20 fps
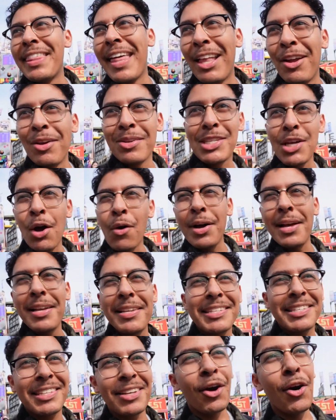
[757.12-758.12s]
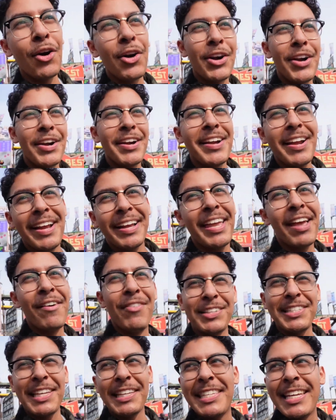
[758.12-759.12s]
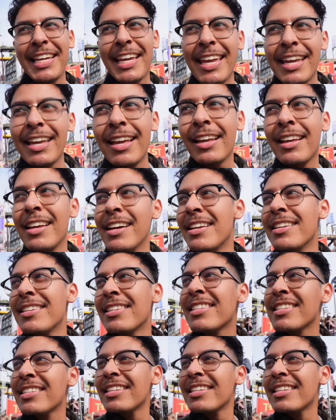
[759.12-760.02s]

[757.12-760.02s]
they don't tow us or give us a ticket because